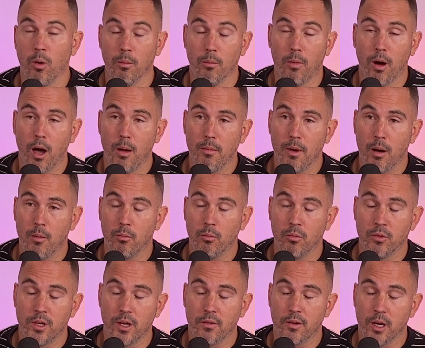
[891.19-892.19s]
oh, well, my
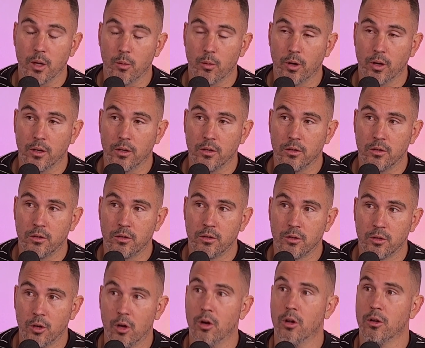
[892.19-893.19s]
mum definitely wanted
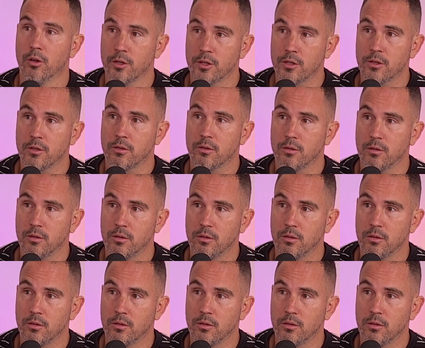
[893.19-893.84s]
girls.